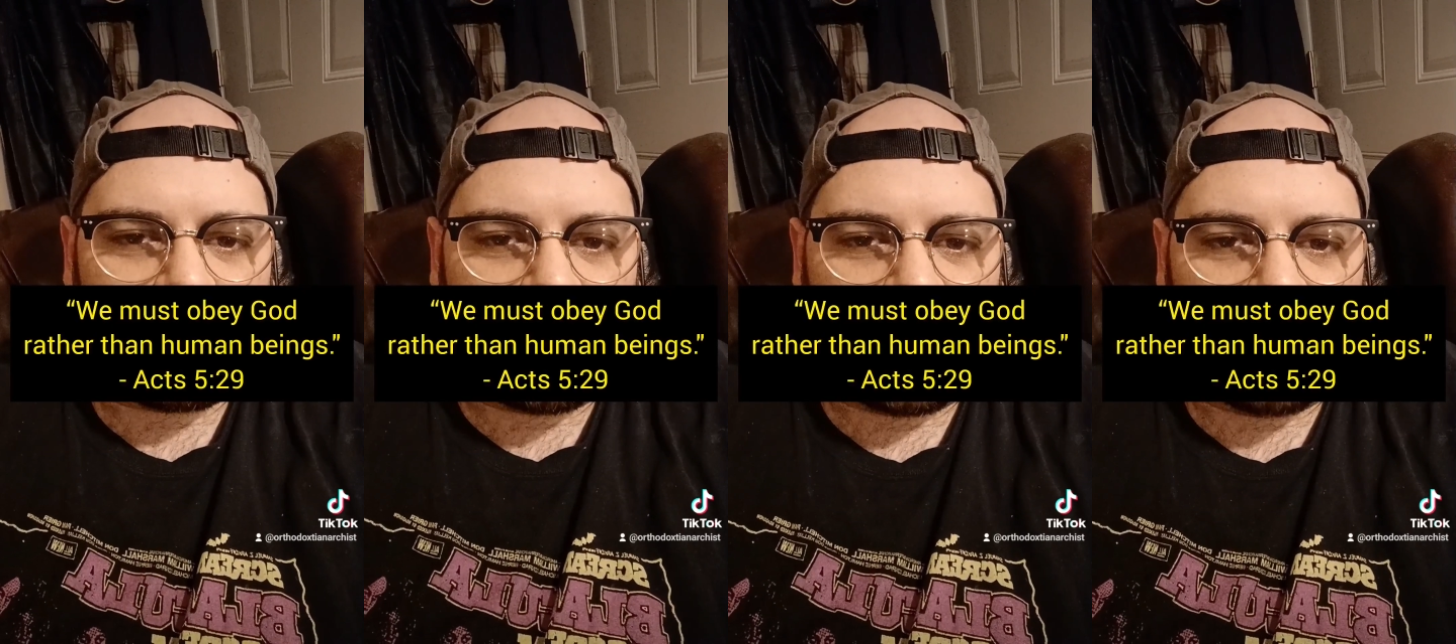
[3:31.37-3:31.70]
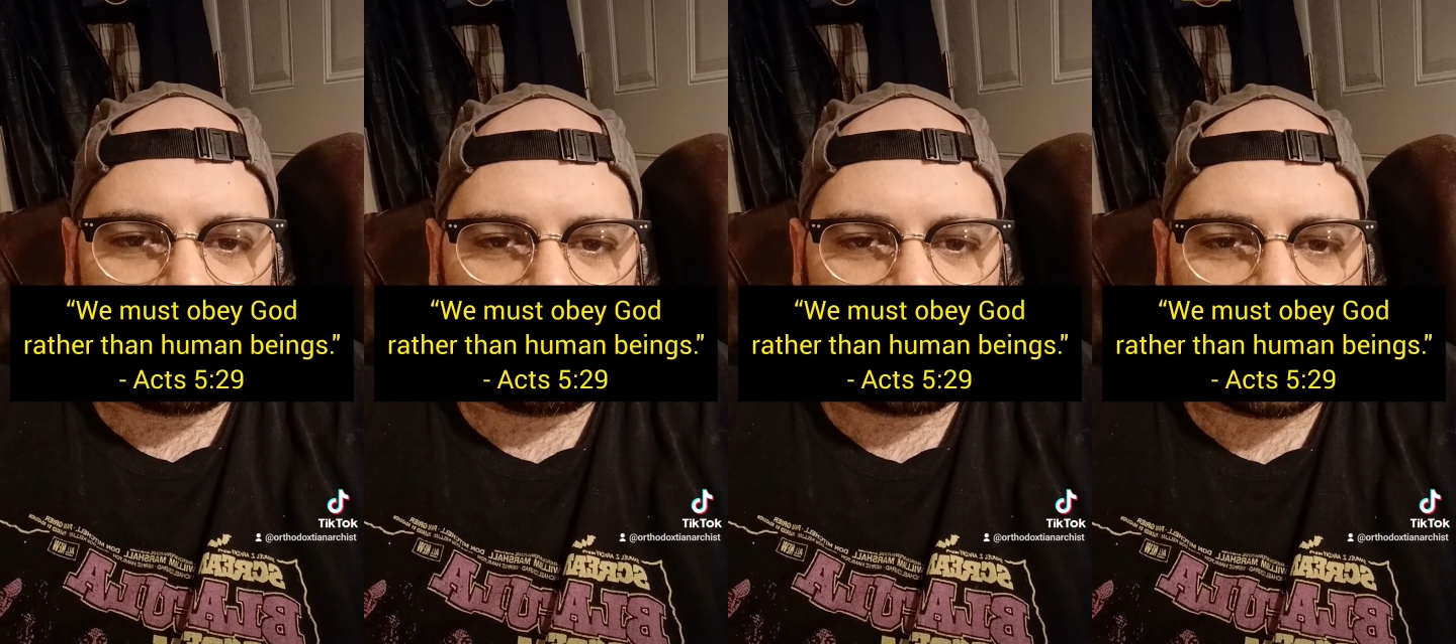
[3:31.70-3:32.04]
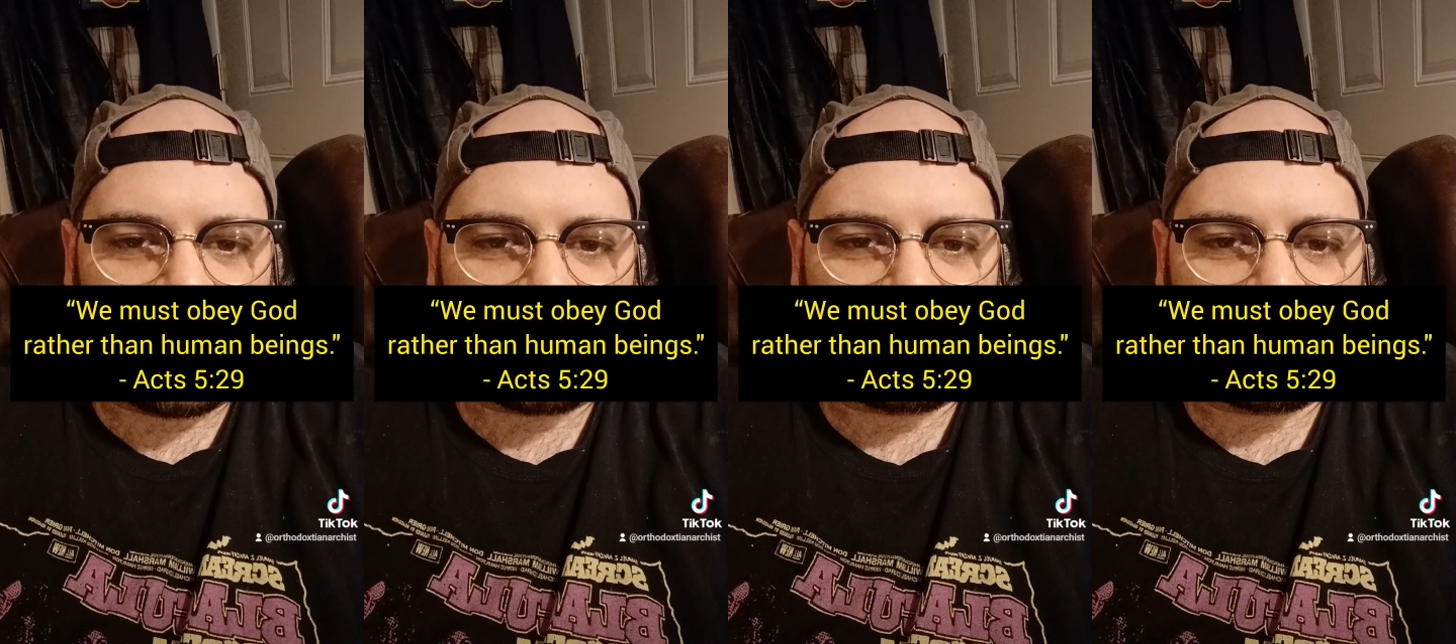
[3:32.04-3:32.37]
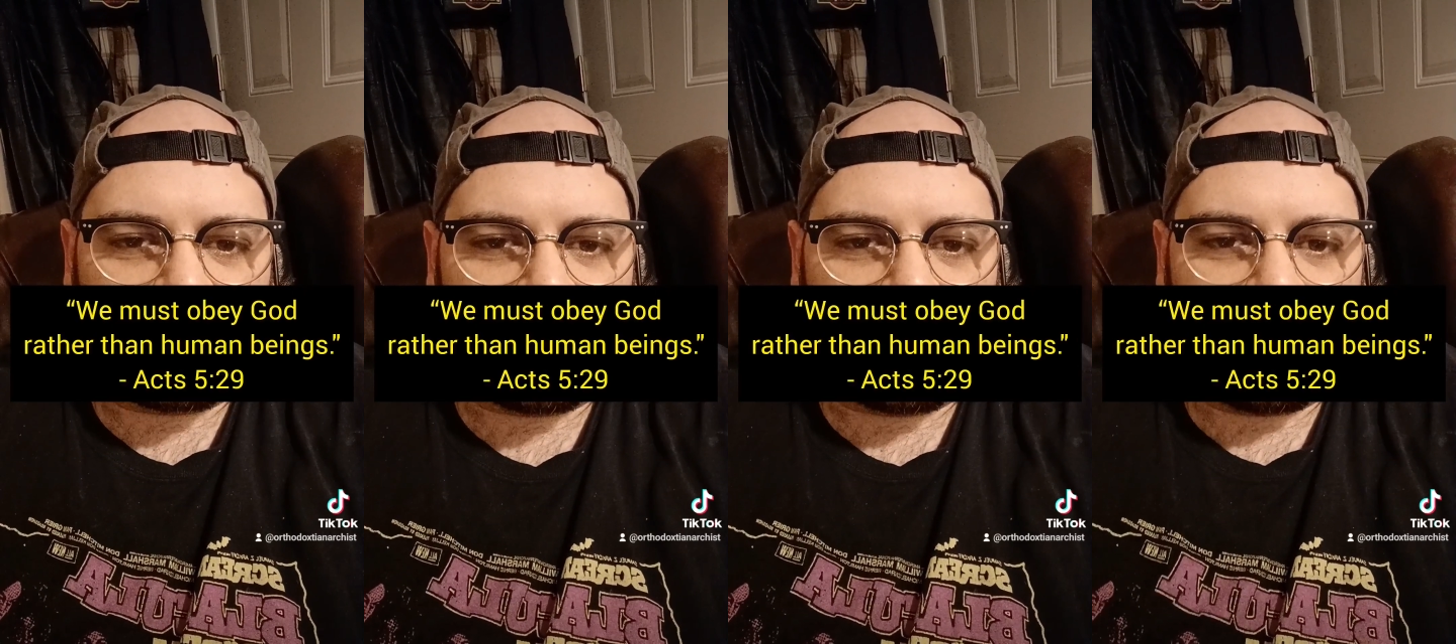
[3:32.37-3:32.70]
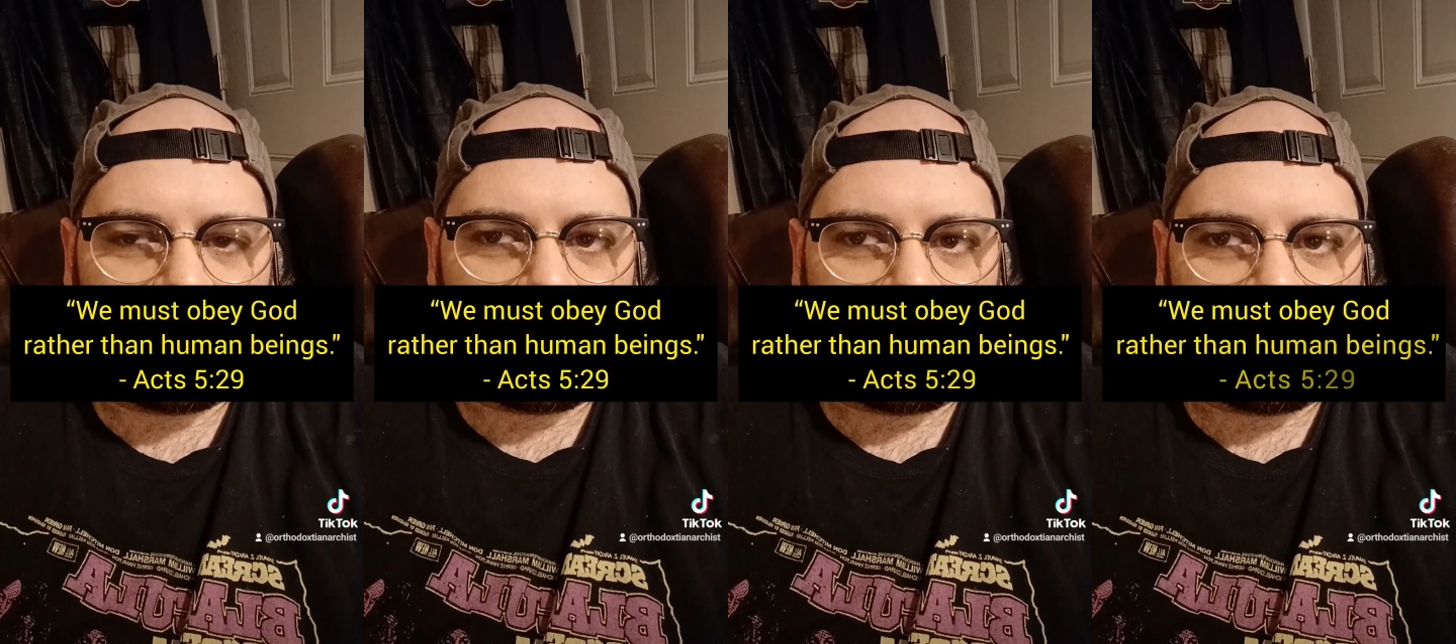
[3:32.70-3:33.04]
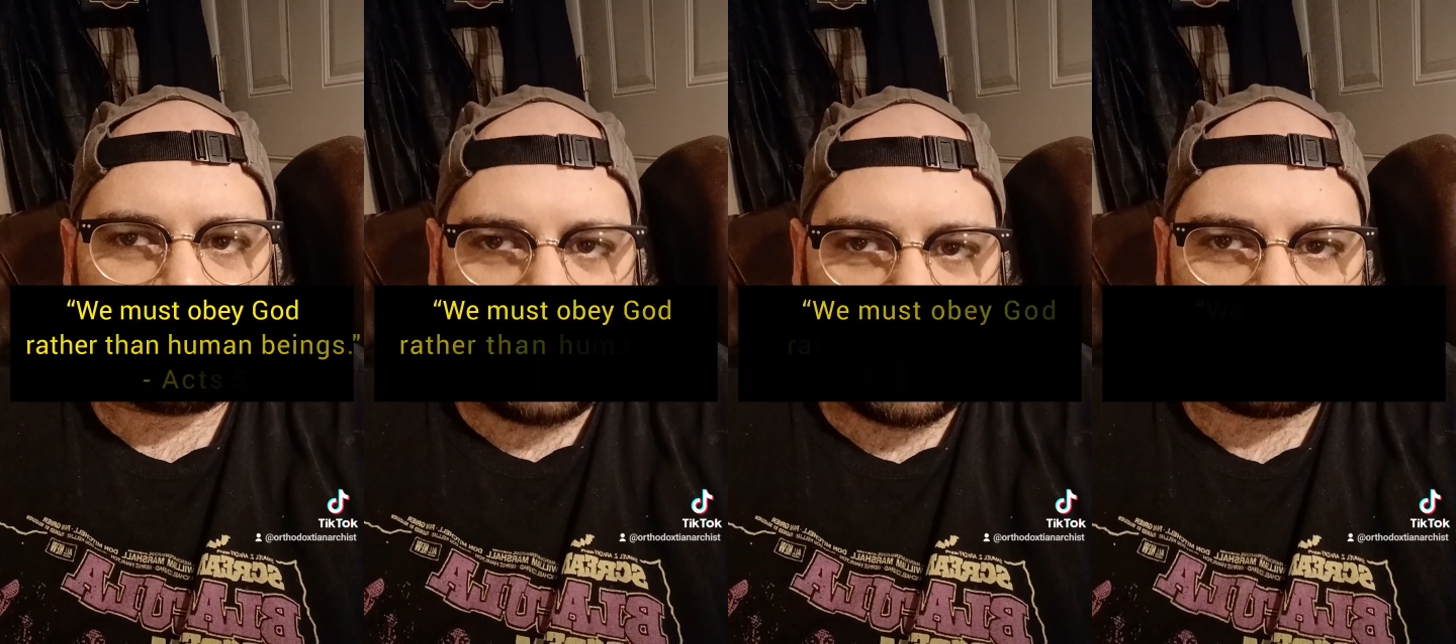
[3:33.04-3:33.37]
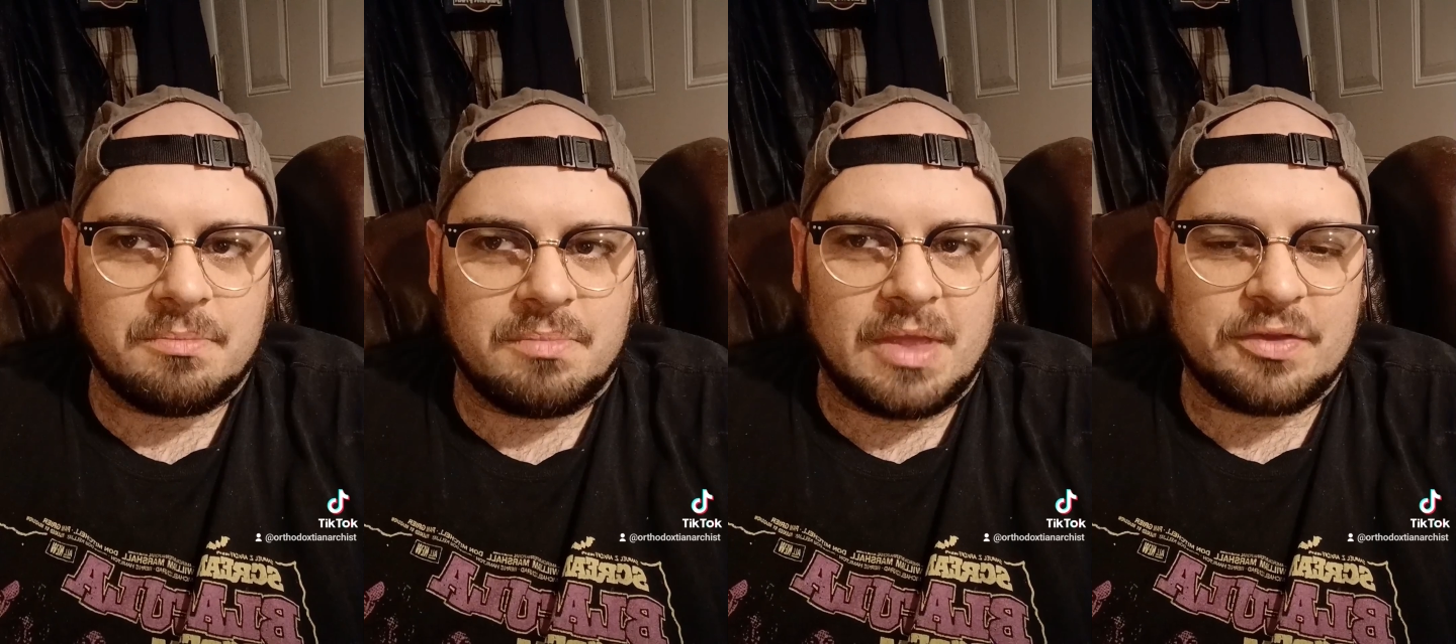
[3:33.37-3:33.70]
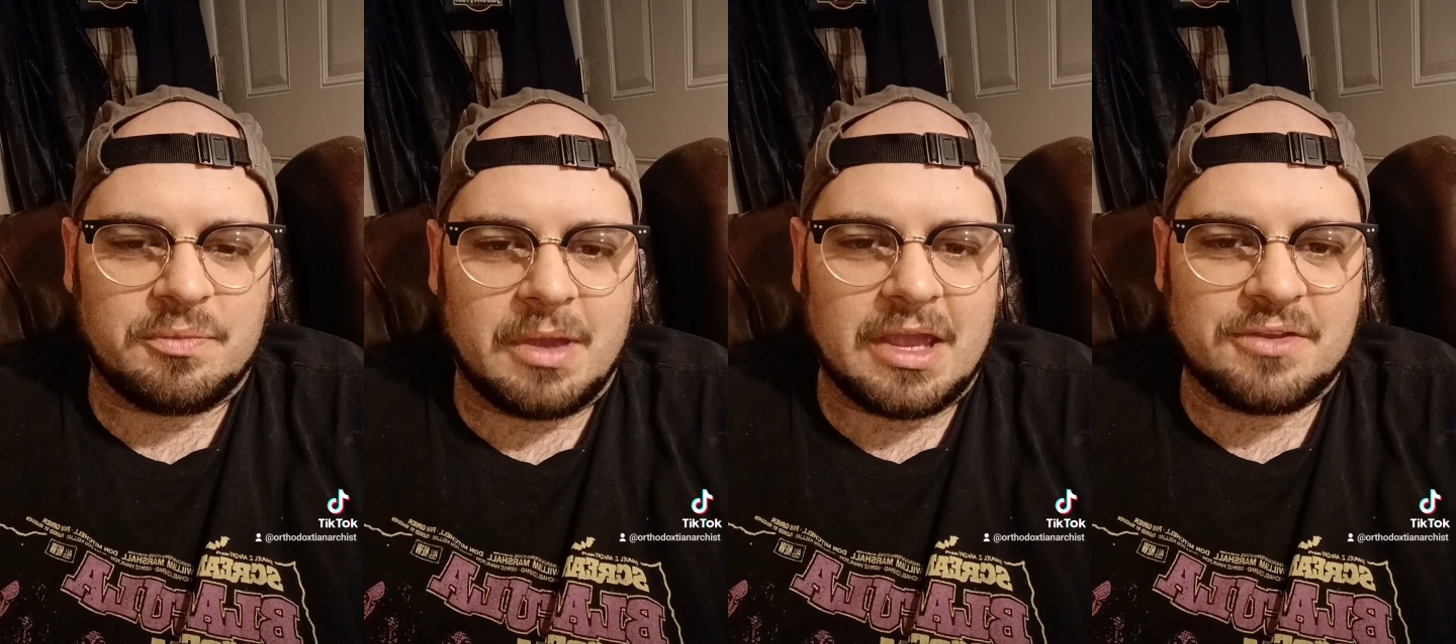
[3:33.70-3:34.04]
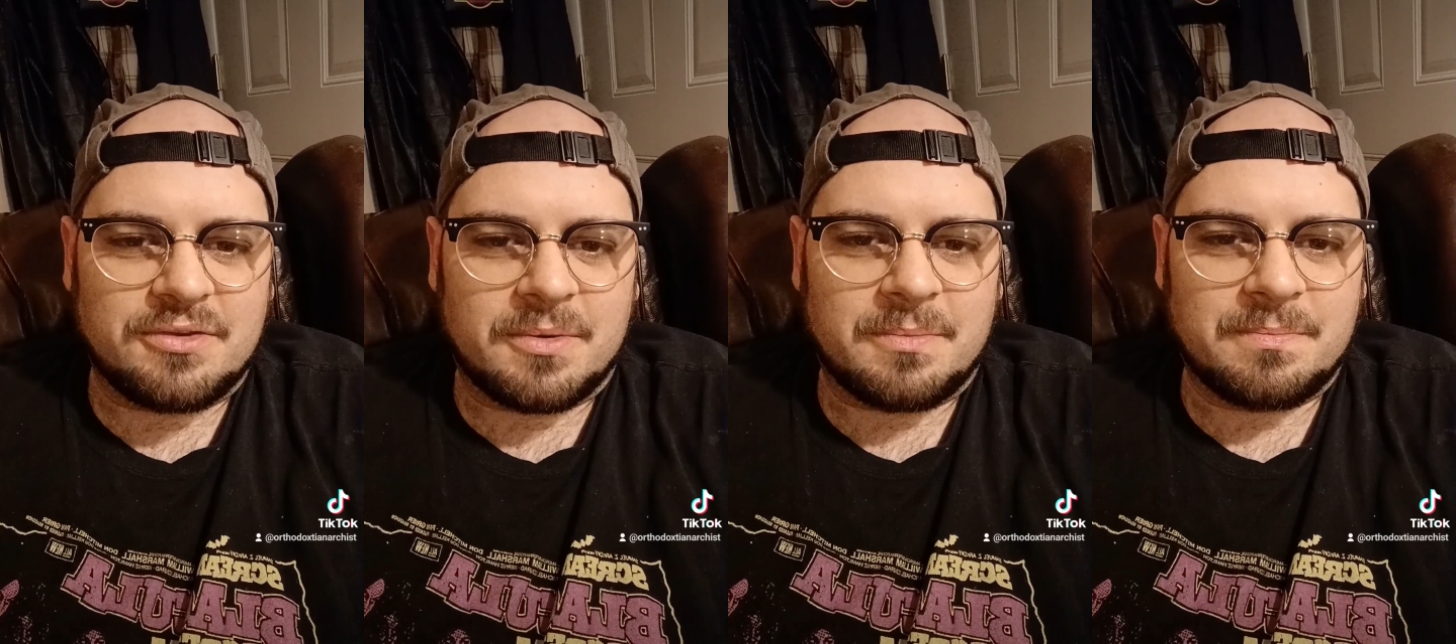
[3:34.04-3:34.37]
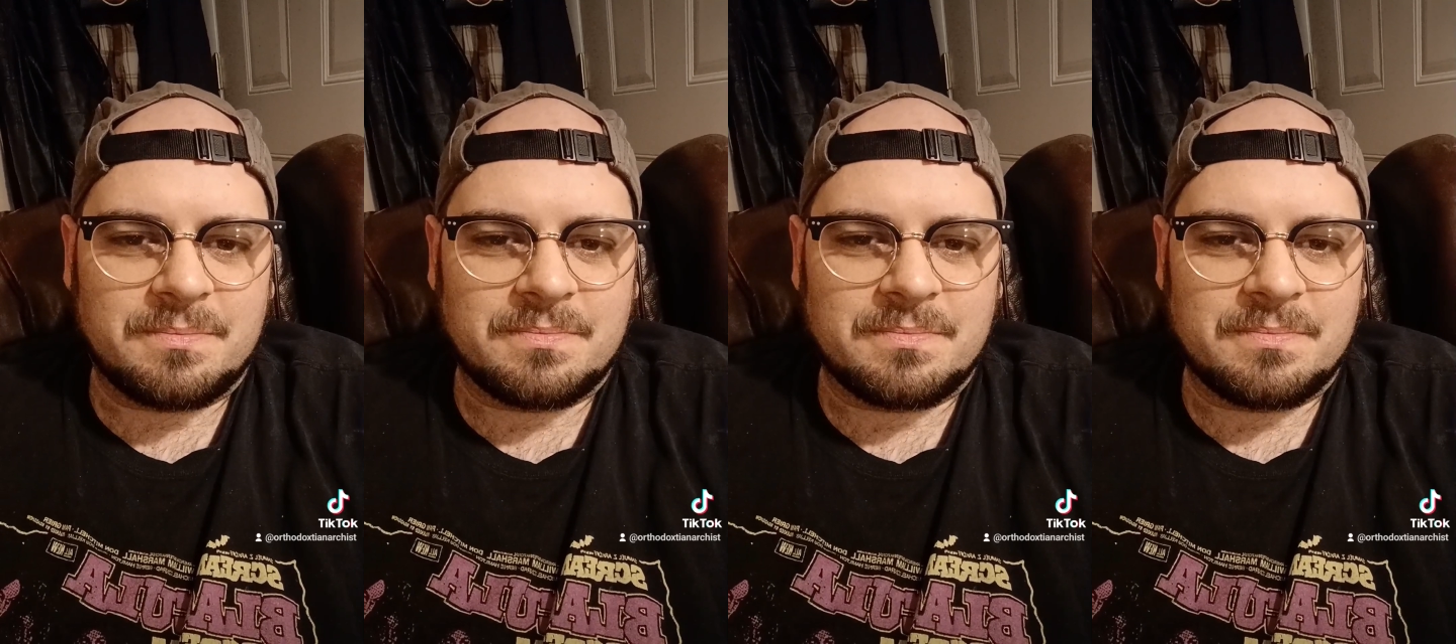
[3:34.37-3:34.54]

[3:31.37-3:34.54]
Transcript: than human beings. And that's my answer.